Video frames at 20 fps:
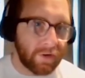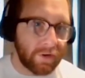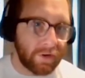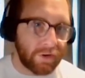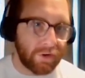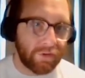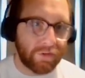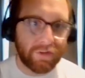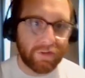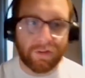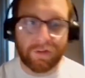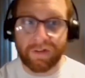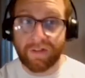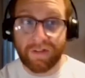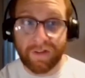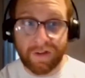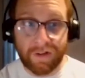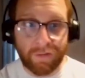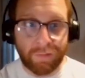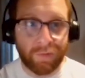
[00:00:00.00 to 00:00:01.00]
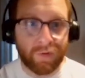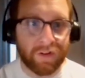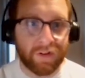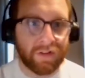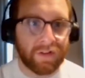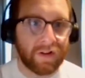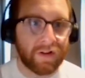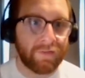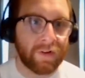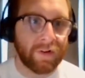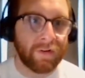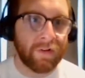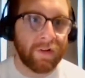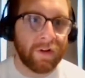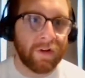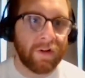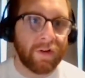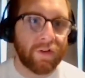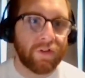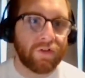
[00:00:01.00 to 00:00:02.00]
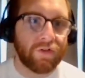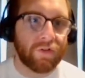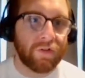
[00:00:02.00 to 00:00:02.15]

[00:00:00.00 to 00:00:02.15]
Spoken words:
You're still at 6.7, so